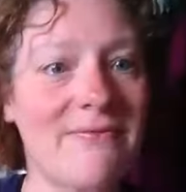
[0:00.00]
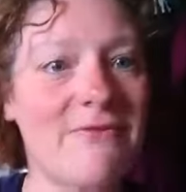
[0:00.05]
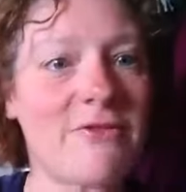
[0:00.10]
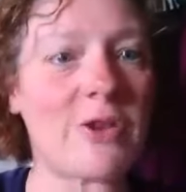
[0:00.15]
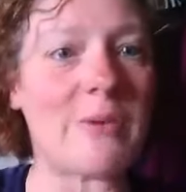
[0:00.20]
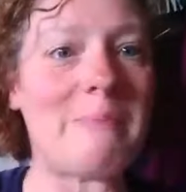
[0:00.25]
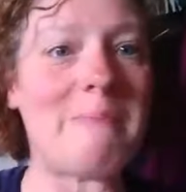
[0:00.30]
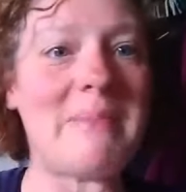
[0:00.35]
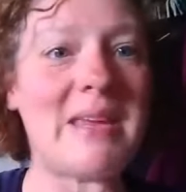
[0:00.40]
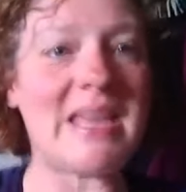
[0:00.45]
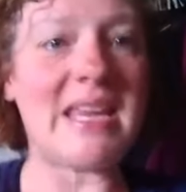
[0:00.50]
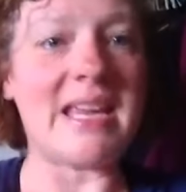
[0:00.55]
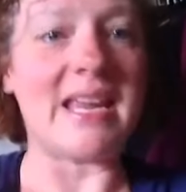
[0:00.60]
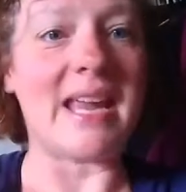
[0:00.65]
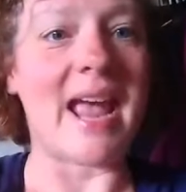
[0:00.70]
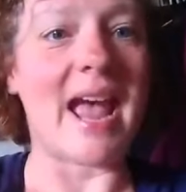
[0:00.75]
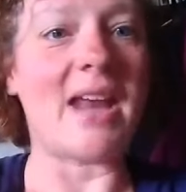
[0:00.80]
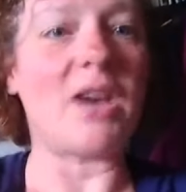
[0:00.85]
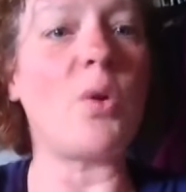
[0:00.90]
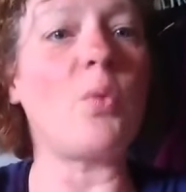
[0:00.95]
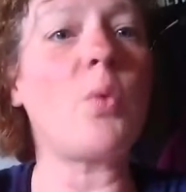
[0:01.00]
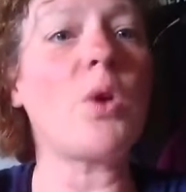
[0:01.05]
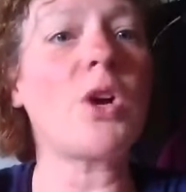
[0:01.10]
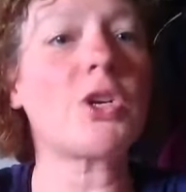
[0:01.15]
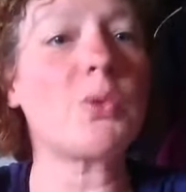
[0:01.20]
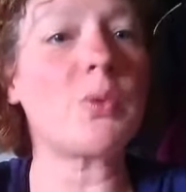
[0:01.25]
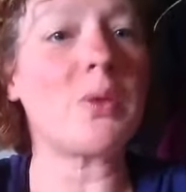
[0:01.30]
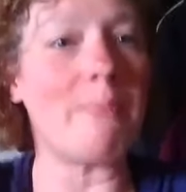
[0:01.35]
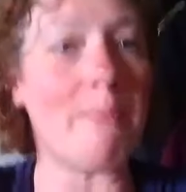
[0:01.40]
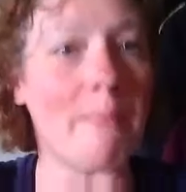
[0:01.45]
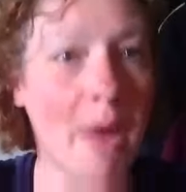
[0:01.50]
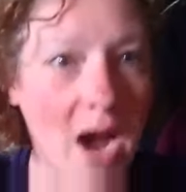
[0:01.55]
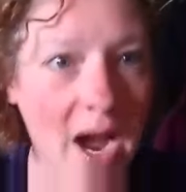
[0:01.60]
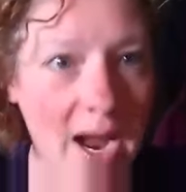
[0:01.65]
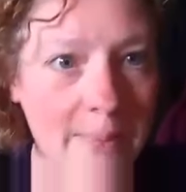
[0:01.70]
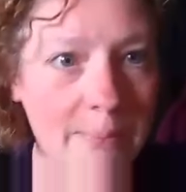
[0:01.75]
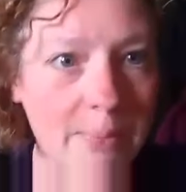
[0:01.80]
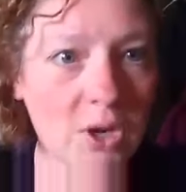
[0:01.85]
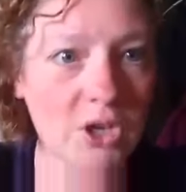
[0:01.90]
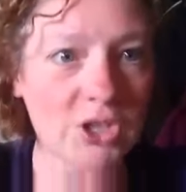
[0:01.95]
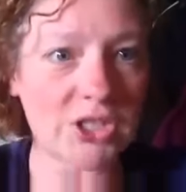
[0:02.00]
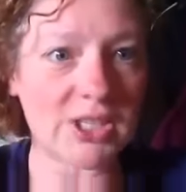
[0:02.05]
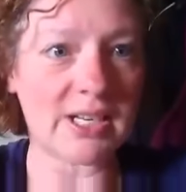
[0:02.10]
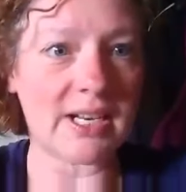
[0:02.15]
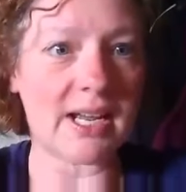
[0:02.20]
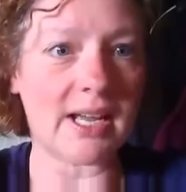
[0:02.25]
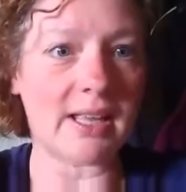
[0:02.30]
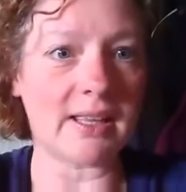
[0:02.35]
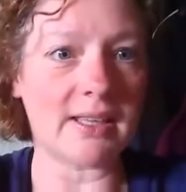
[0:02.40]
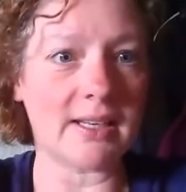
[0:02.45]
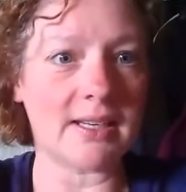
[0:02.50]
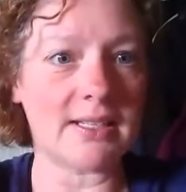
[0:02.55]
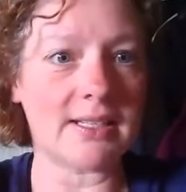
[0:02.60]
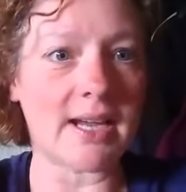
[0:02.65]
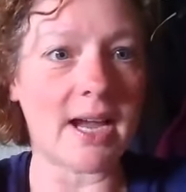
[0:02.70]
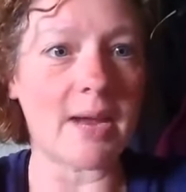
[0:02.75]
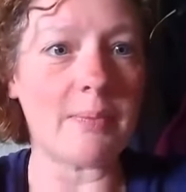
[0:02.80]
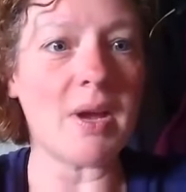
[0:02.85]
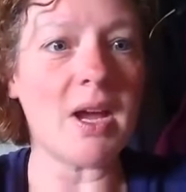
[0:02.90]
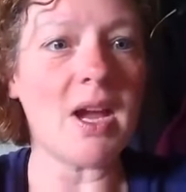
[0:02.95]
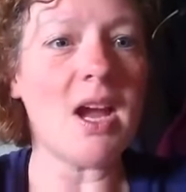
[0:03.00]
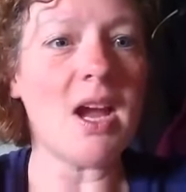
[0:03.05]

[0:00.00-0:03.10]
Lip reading: for me, and it works with my personality type.